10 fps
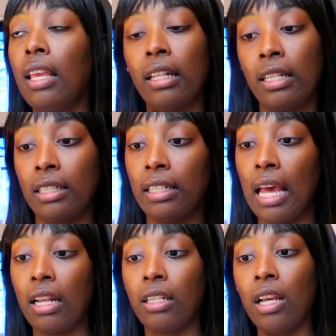does
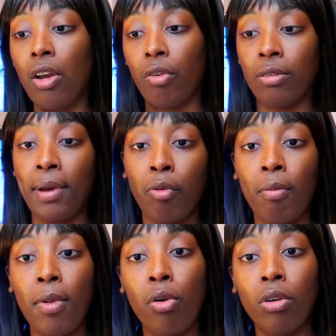that or does my
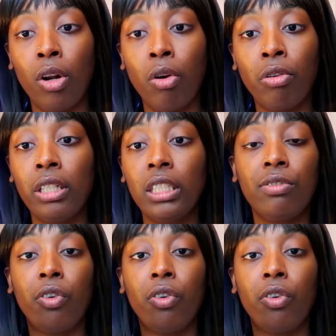remote notary just